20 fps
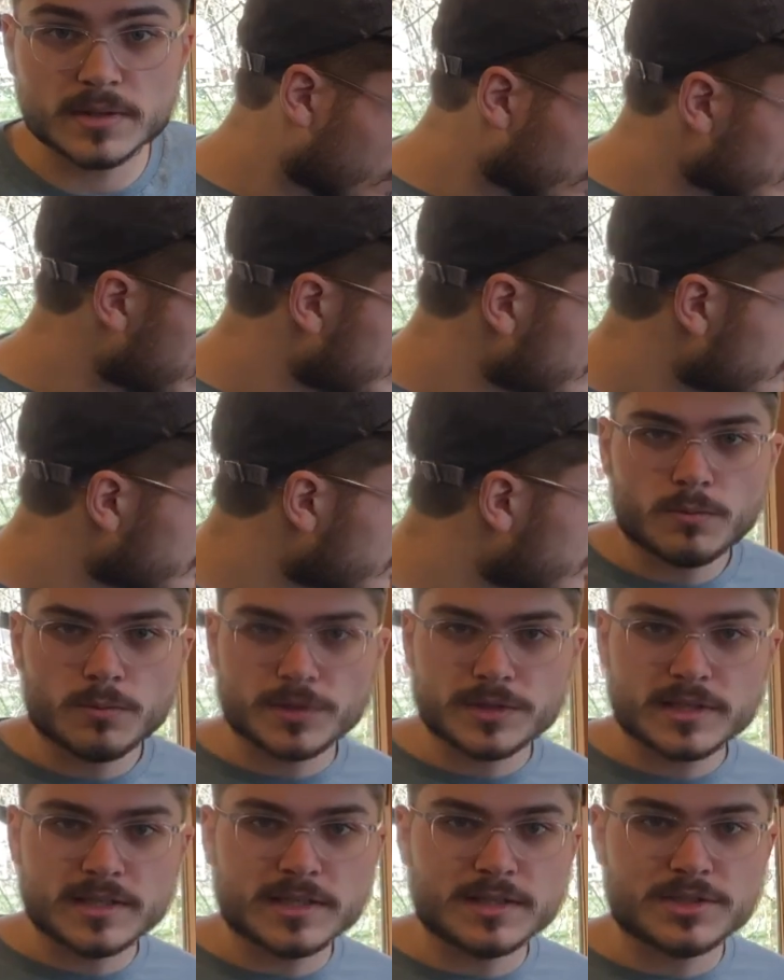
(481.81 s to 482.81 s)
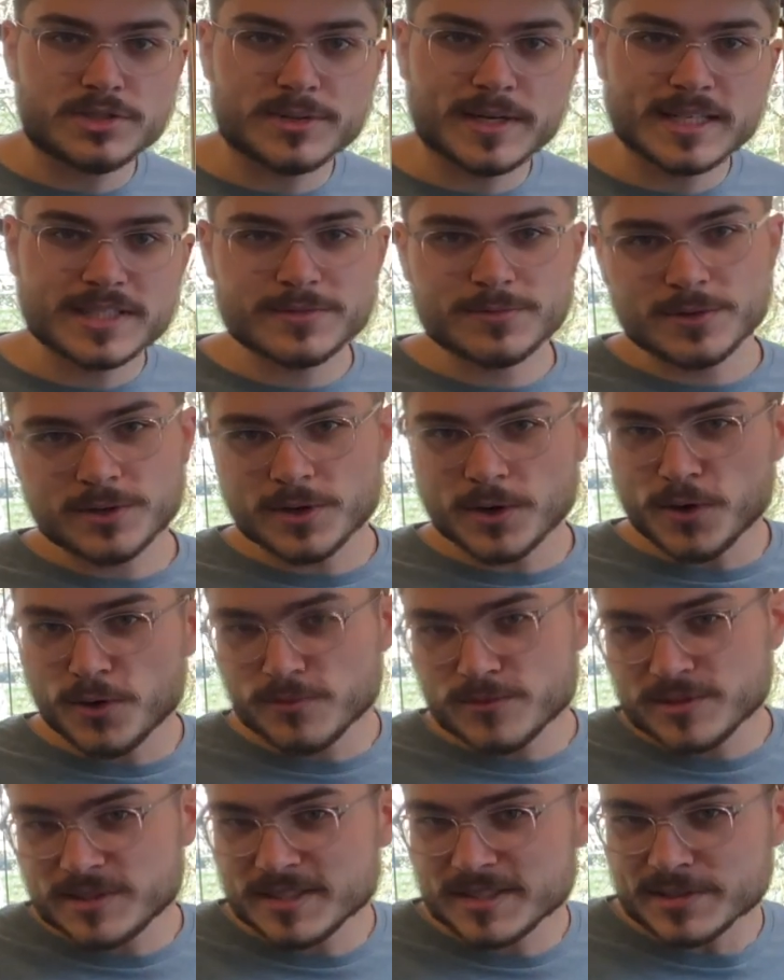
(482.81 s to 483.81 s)
All right, we're going to transfer
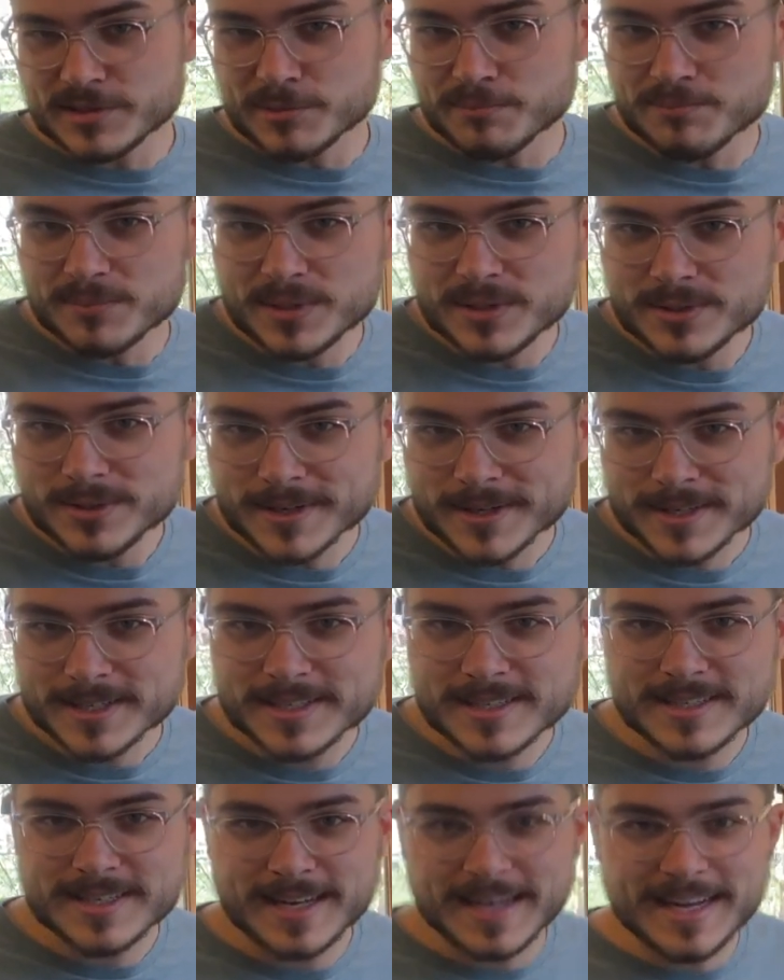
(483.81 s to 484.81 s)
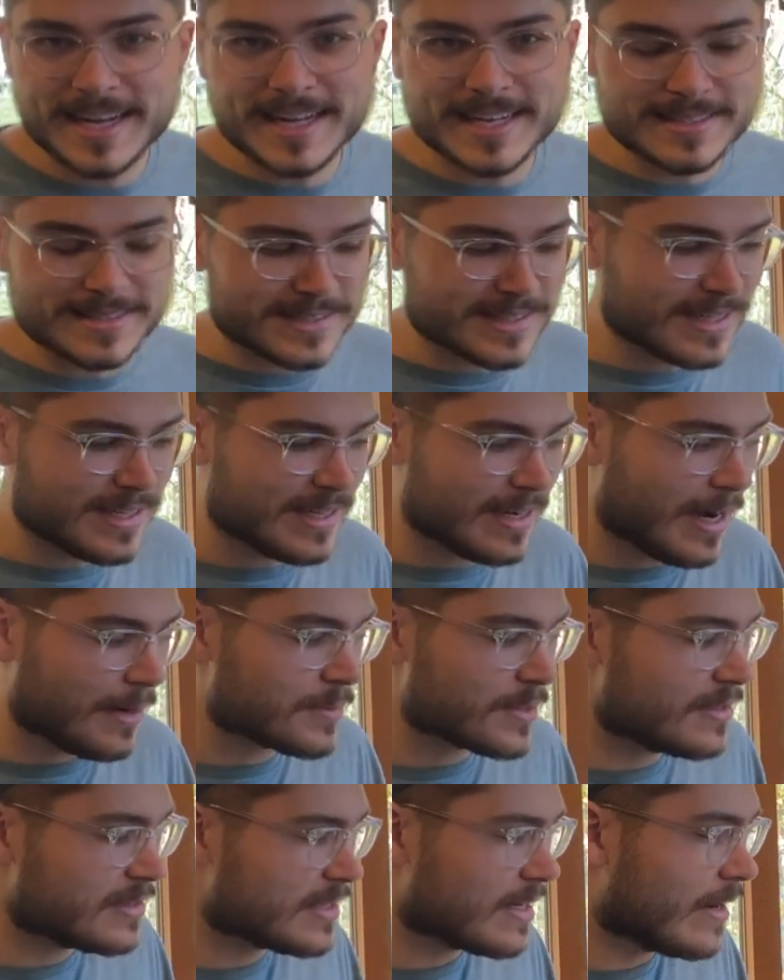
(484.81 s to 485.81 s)
over to the computer, and I'm
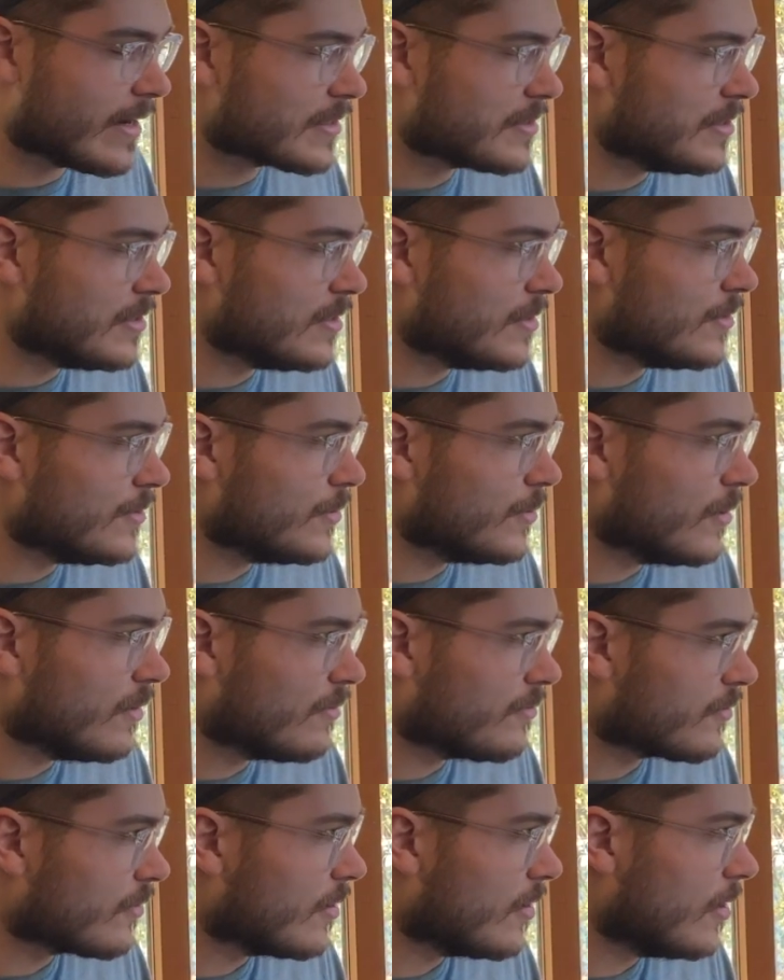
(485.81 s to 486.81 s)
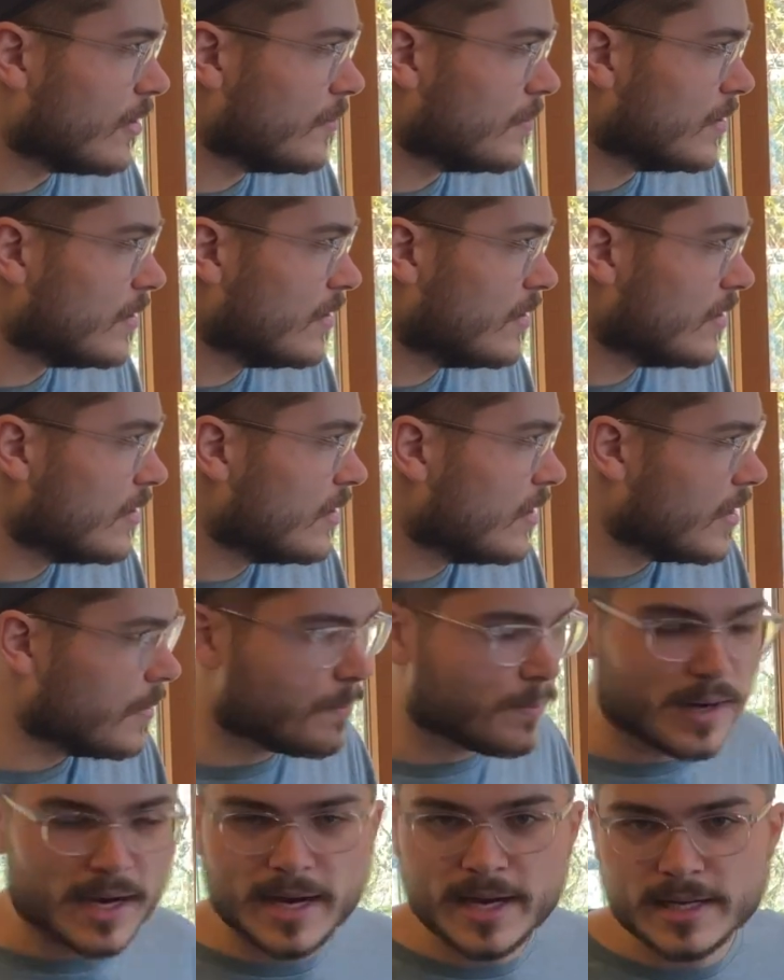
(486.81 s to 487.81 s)
going to talk to you from
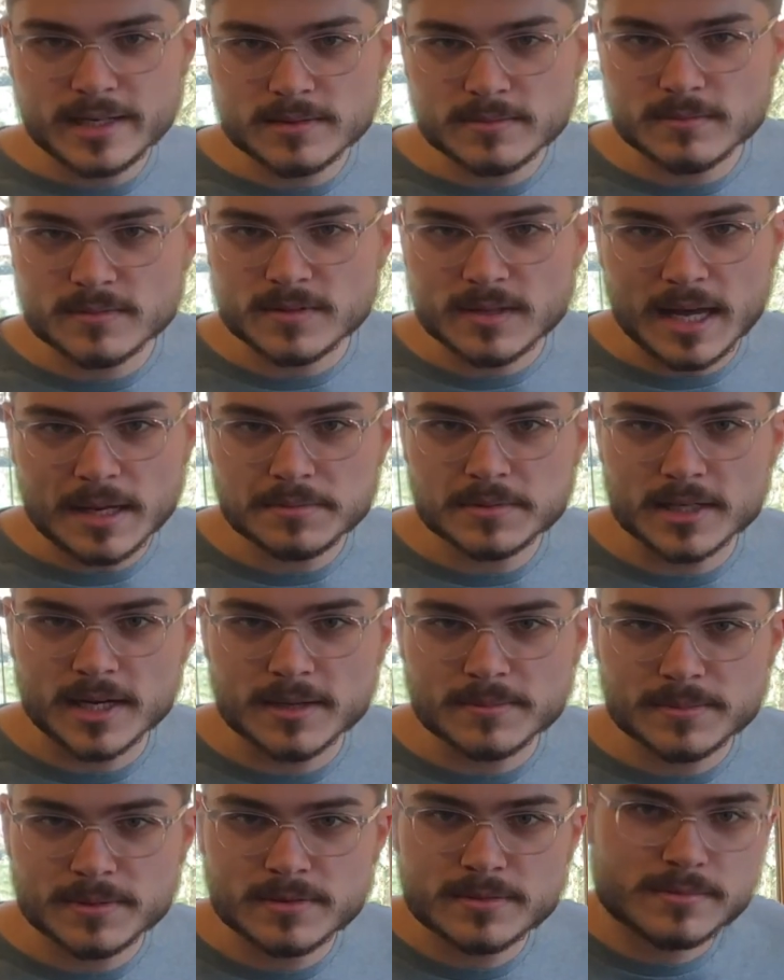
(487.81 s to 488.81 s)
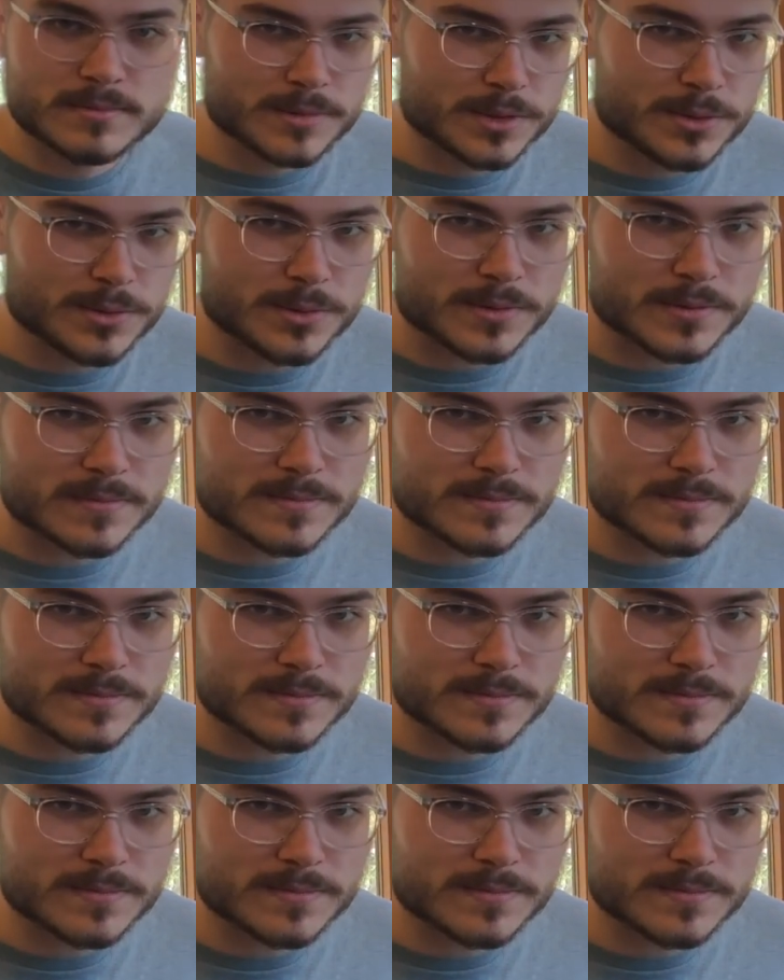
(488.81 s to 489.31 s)
my laptop. Cool.